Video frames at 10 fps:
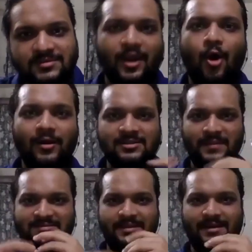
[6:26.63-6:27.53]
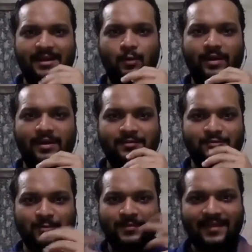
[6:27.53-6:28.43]
Recorder is basically a wind
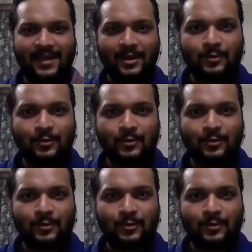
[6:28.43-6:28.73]
instrument that you